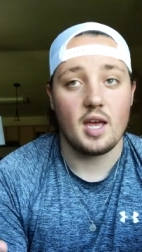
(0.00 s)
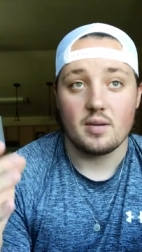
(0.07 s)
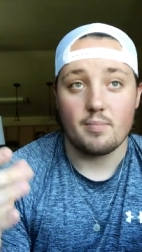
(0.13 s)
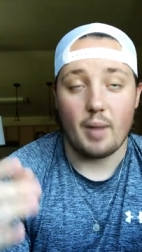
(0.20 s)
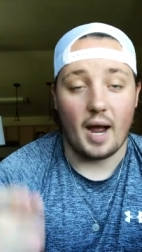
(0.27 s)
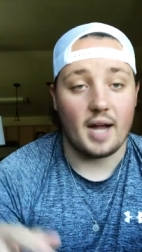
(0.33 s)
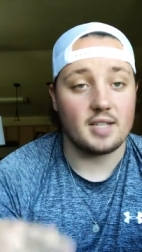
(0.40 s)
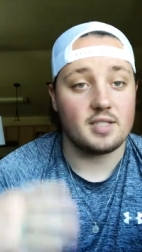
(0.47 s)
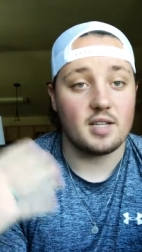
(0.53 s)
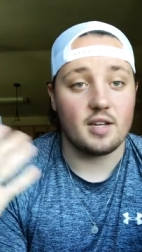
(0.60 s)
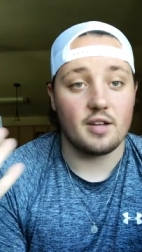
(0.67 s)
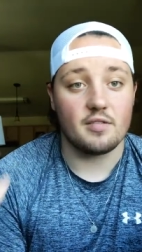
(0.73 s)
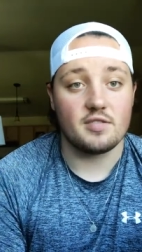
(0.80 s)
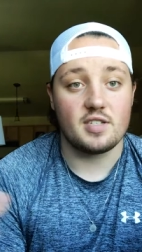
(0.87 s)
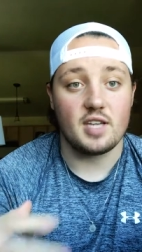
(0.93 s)

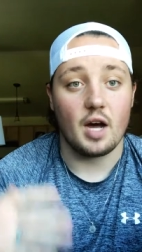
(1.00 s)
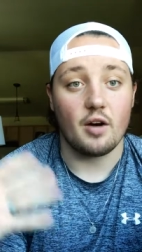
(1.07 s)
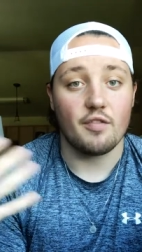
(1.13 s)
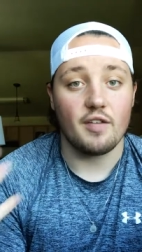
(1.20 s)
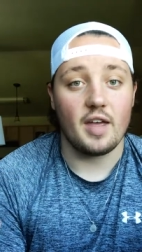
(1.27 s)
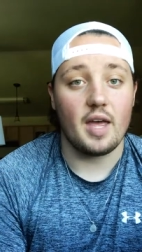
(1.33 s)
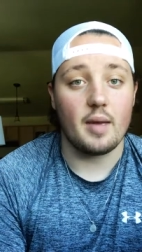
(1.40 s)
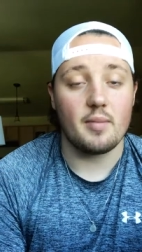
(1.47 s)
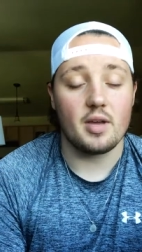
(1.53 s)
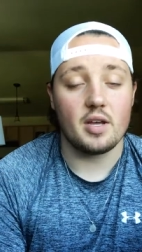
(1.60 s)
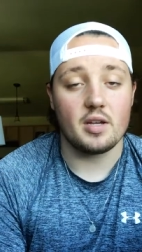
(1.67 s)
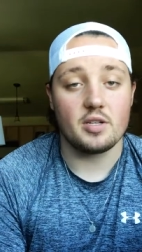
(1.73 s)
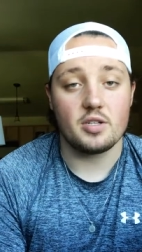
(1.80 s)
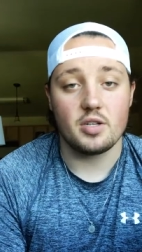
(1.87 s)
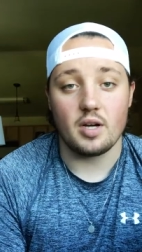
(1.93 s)
positive self
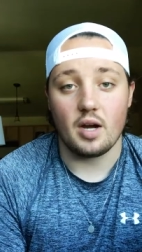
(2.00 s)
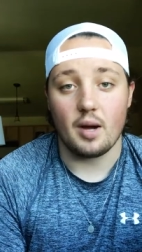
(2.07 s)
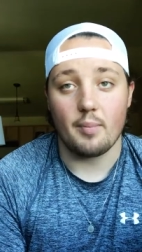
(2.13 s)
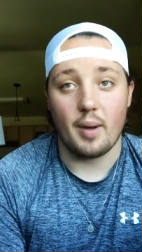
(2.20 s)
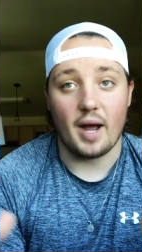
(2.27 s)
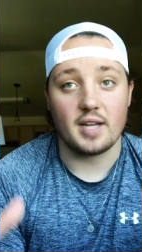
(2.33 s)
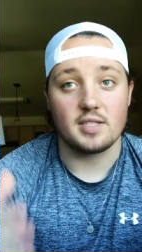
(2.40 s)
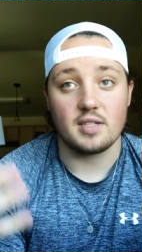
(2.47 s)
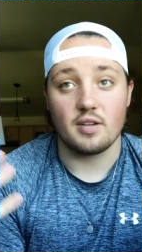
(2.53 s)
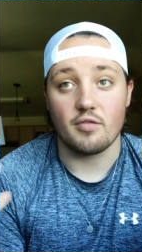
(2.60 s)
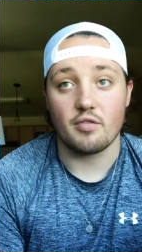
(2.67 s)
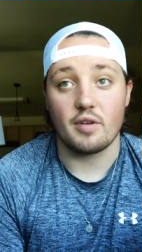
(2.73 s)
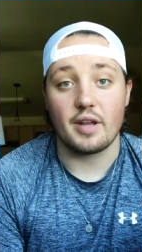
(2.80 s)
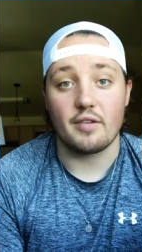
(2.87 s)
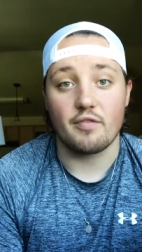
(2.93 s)
image, um, positive
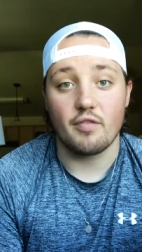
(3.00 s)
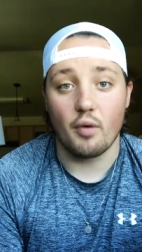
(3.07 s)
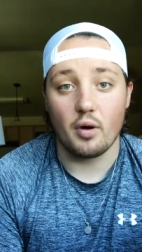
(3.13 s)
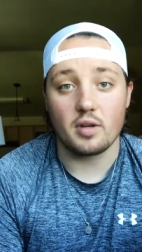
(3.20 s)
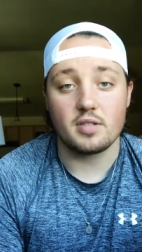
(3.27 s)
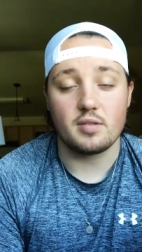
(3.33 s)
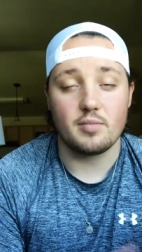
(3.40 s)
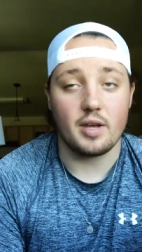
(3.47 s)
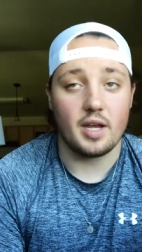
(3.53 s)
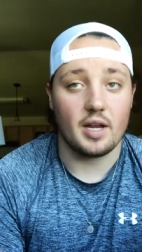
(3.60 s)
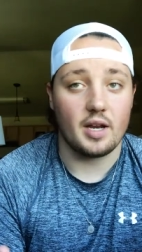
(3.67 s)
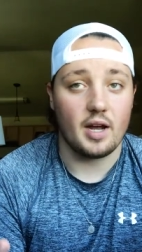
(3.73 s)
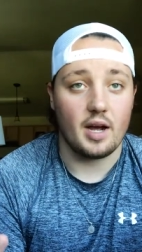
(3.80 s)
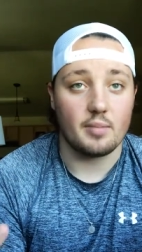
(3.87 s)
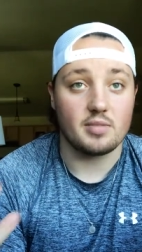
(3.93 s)
reinforcement,
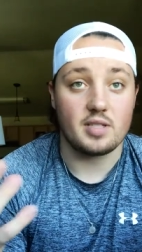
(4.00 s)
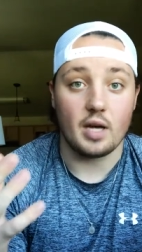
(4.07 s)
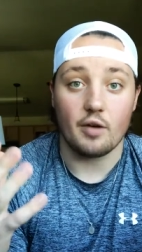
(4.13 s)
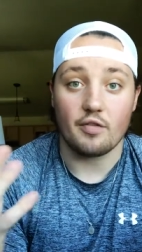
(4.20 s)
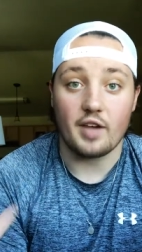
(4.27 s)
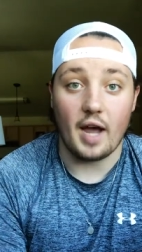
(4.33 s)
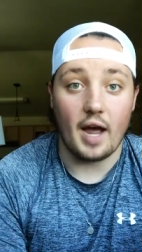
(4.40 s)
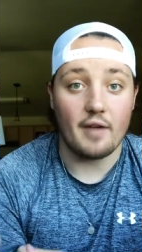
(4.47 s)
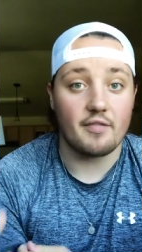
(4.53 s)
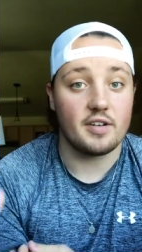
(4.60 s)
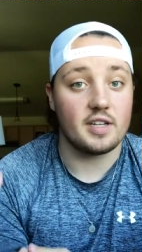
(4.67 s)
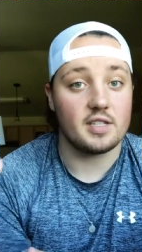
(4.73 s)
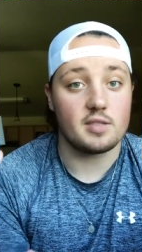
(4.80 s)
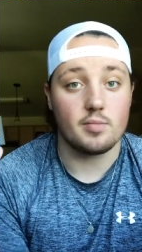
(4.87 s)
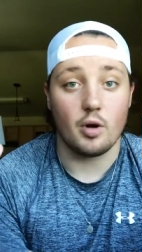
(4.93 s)
um, self
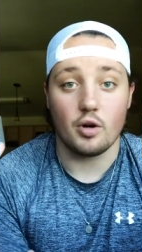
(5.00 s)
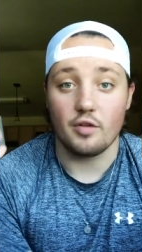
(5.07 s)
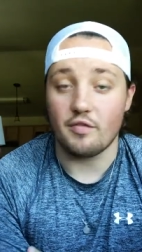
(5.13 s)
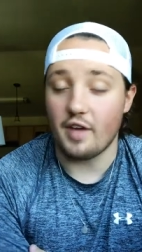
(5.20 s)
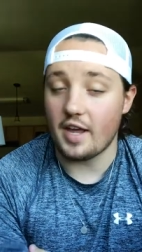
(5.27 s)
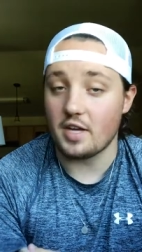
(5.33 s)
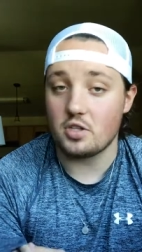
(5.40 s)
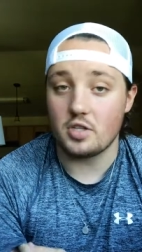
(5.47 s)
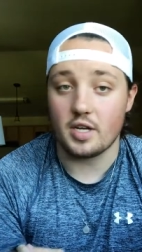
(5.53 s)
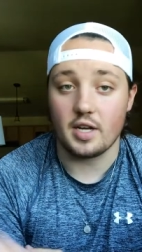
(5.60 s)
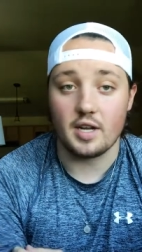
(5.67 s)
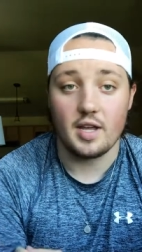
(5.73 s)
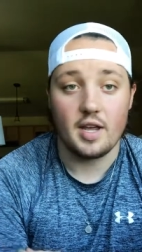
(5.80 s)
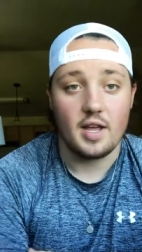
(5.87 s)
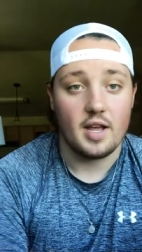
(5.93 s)
confidence, motivation.
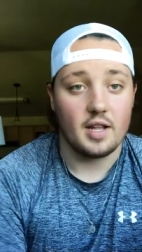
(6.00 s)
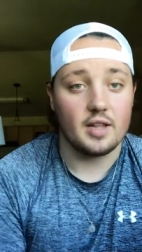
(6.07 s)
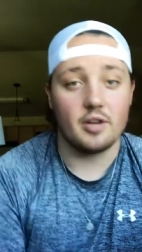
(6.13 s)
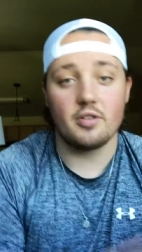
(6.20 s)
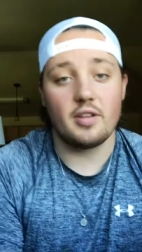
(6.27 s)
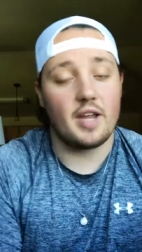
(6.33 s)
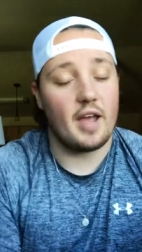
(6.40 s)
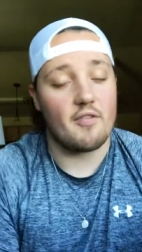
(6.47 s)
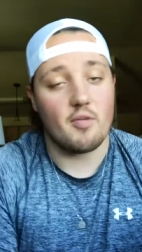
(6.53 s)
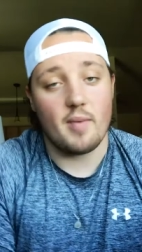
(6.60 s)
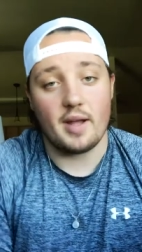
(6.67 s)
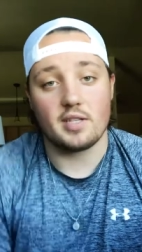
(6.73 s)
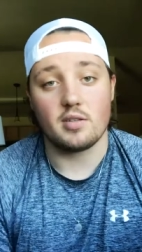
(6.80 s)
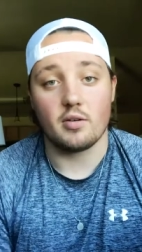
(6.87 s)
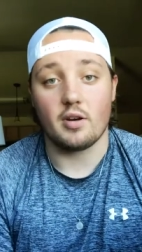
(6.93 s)
Literally, you have a
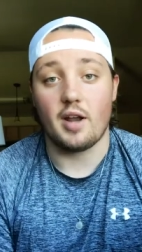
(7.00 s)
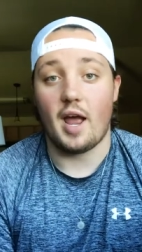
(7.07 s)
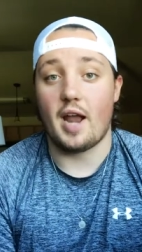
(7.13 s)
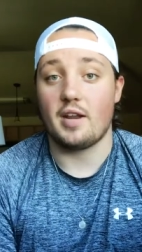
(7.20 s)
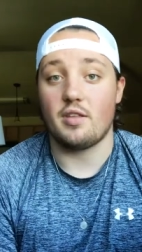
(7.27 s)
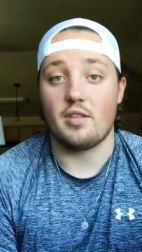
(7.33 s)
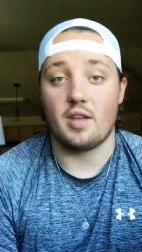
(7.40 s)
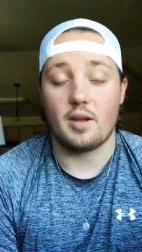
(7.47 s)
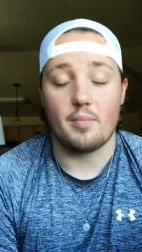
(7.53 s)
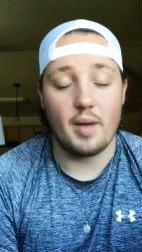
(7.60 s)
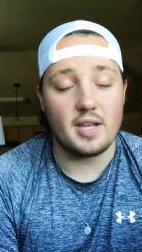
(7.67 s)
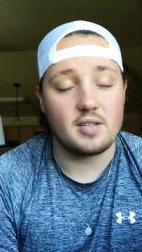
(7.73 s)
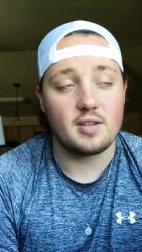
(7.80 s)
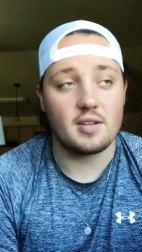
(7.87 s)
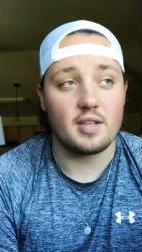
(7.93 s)
mentor in anything.
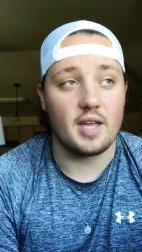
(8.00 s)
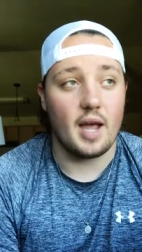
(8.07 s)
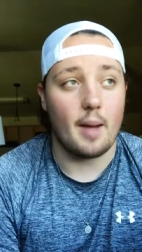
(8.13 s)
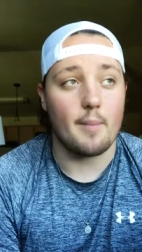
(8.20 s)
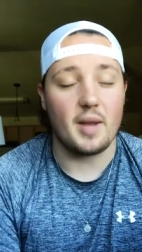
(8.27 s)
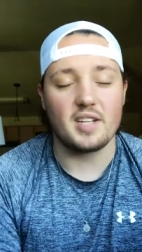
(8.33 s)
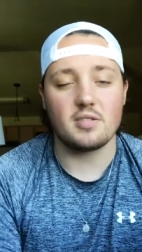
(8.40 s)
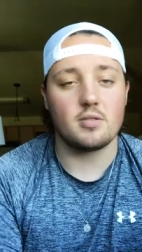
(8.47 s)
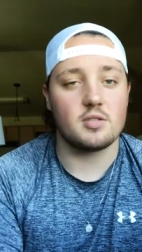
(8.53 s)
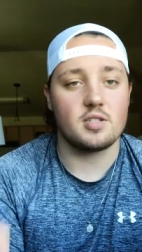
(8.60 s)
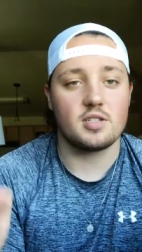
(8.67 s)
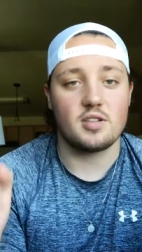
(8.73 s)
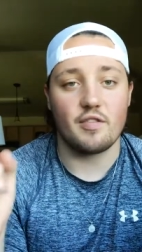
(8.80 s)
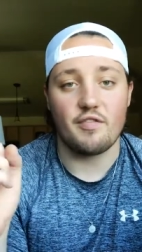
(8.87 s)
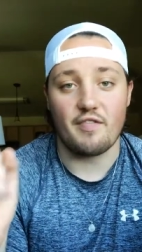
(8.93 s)
Basically, a mentor is
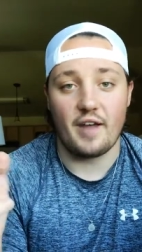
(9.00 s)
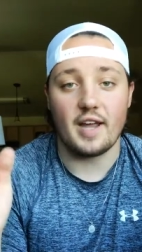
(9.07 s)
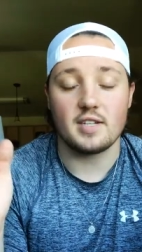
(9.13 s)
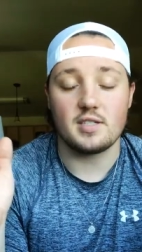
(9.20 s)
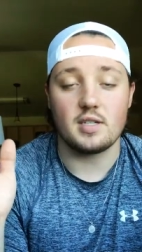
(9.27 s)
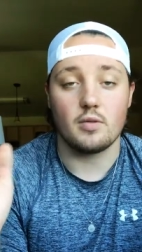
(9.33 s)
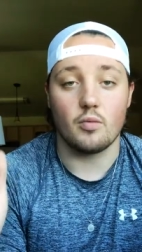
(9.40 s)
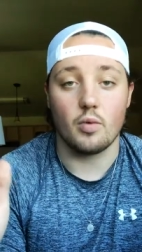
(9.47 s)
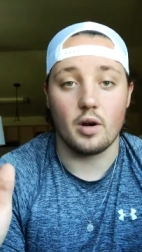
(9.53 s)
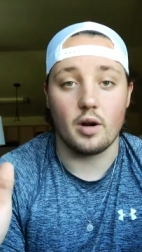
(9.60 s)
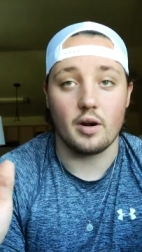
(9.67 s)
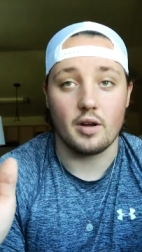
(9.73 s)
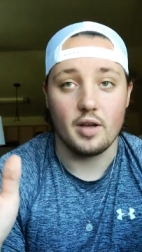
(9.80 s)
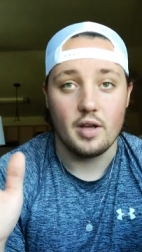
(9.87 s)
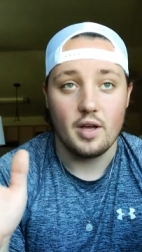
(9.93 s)
just a fancy
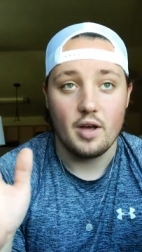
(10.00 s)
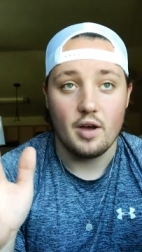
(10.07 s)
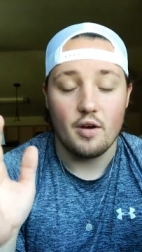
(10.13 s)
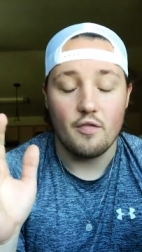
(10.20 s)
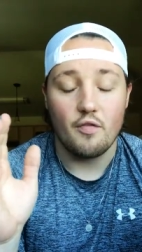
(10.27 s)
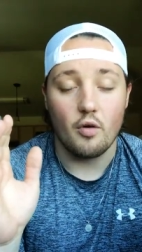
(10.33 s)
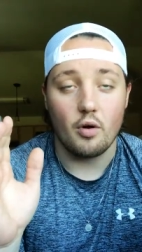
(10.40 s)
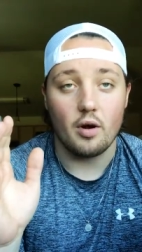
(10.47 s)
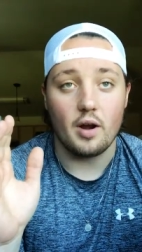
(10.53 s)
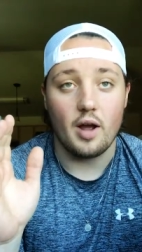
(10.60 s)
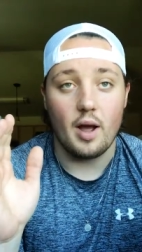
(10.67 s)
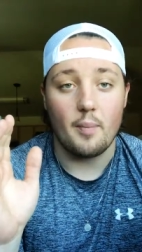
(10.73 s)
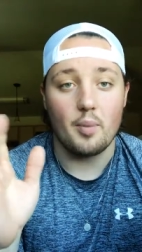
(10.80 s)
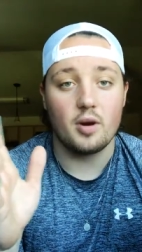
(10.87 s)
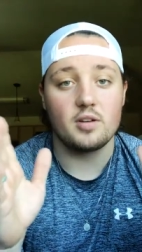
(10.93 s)
word for
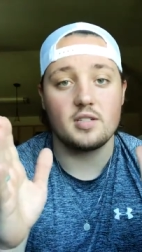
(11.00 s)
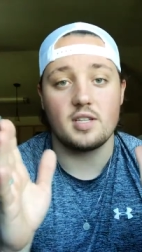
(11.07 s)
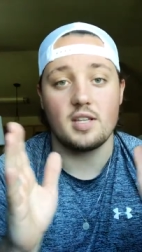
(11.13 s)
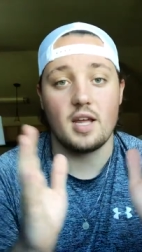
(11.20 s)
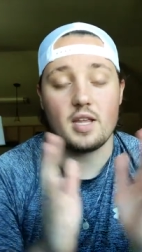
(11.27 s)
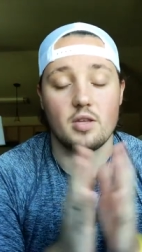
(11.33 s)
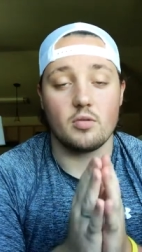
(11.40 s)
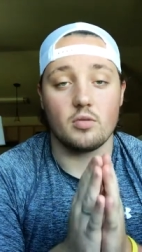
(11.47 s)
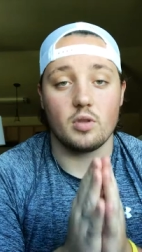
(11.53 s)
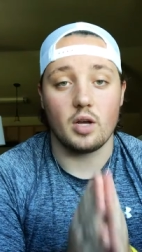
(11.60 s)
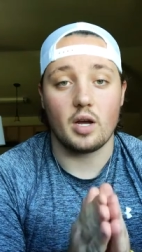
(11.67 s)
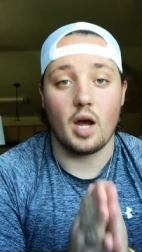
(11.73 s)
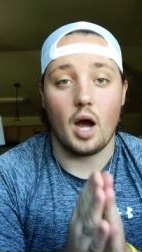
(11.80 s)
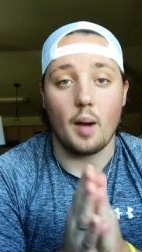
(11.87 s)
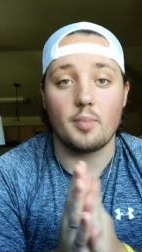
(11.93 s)
a person that you
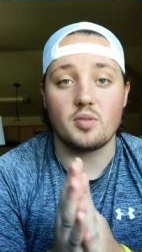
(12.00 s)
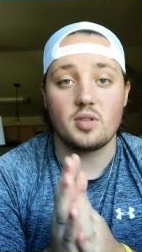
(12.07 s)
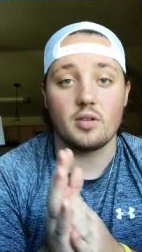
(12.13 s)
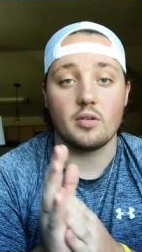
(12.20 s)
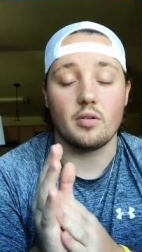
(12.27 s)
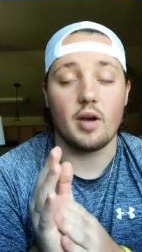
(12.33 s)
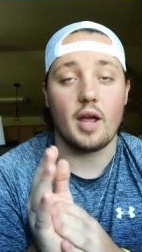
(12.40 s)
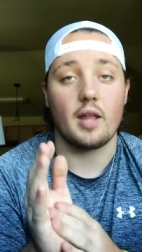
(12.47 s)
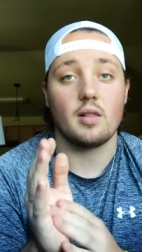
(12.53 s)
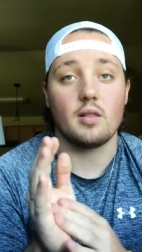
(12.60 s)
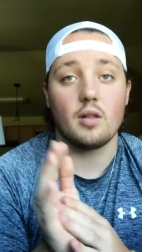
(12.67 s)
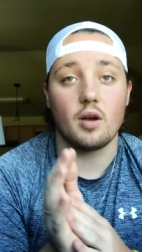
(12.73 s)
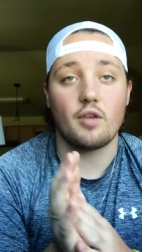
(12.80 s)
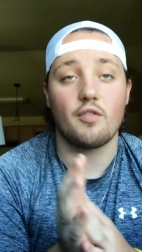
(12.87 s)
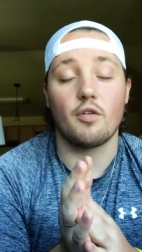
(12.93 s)
look up to and
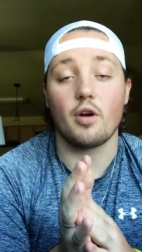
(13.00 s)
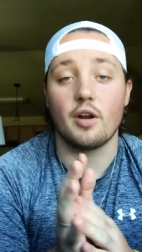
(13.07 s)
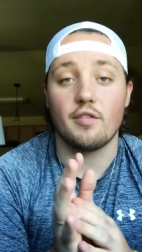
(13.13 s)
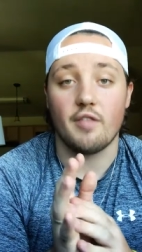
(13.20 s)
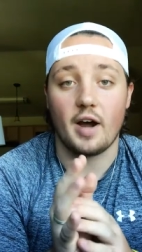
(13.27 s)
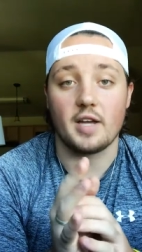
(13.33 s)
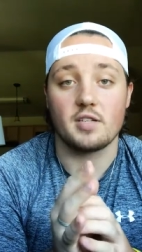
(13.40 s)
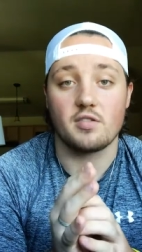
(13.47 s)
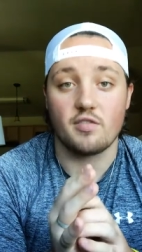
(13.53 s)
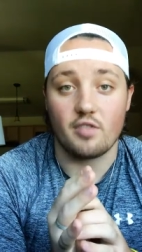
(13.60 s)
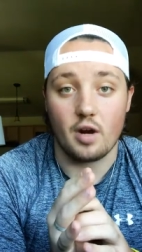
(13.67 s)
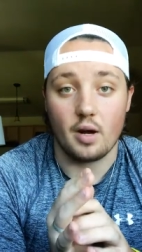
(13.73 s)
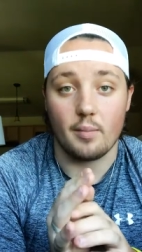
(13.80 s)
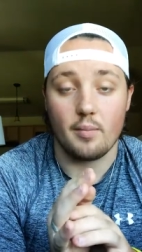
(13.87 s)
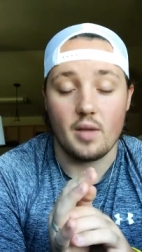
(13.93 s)
look for advice
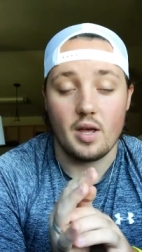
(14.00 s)
from